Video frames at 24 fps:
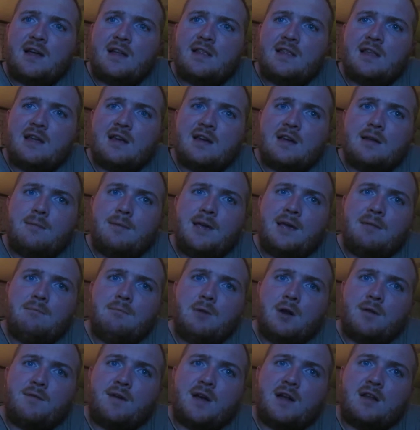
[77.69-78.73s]
gun that could be
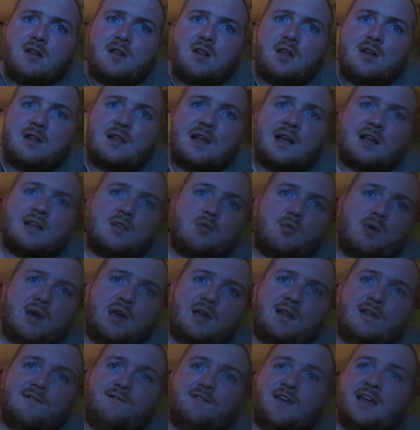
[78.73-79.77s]
modified to look like the
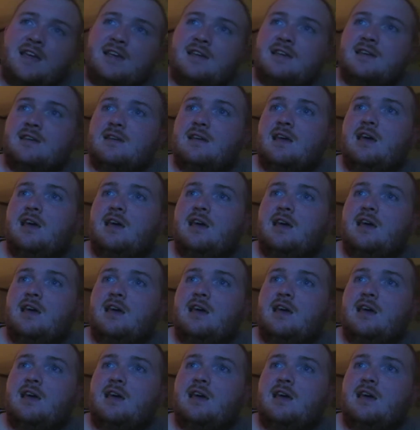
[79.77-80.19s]
real thing.